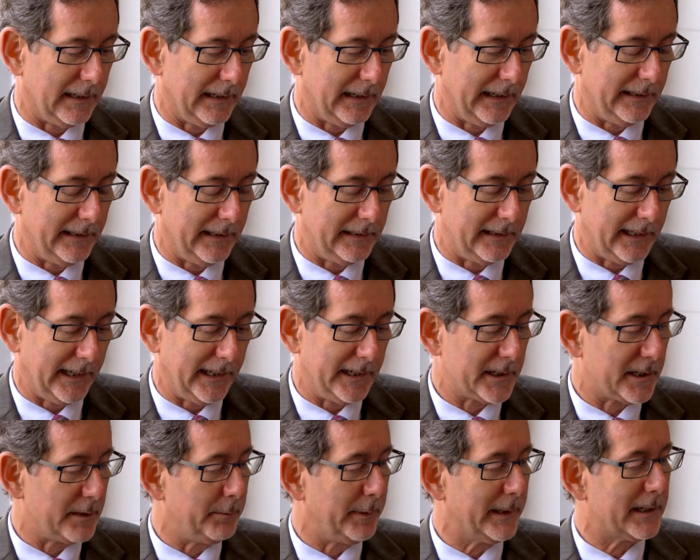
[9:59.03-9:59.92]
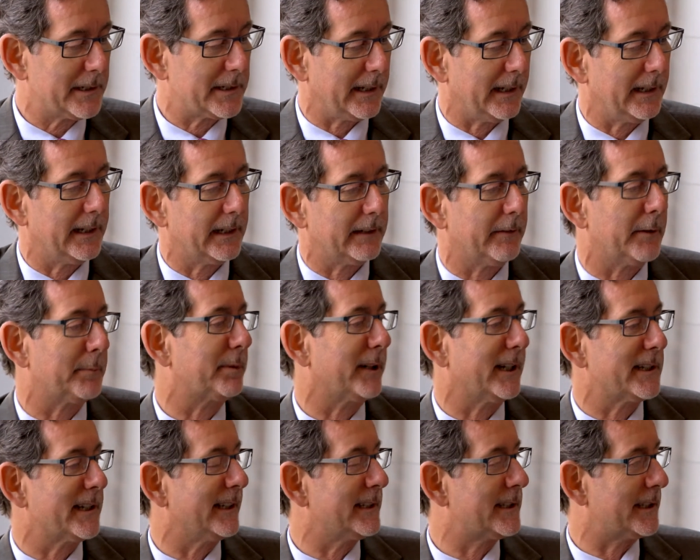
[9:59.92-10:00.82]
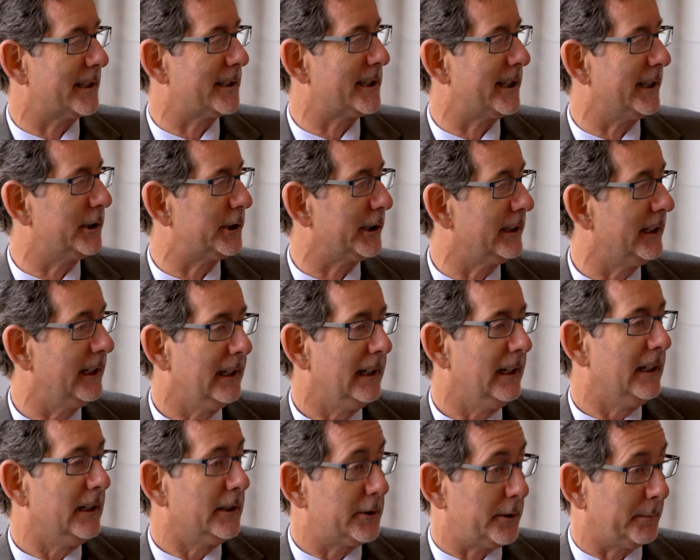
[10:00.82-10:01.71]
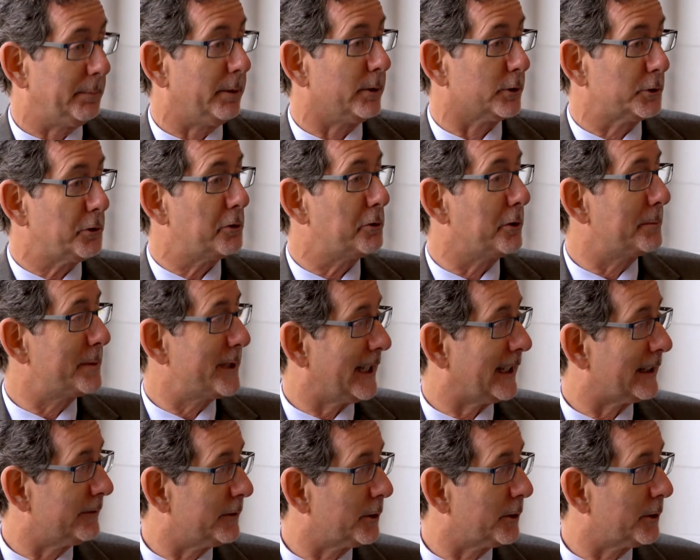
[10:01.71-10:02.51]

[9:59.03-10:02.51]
in the days and weeks ahead of the president's decision to pull troops out of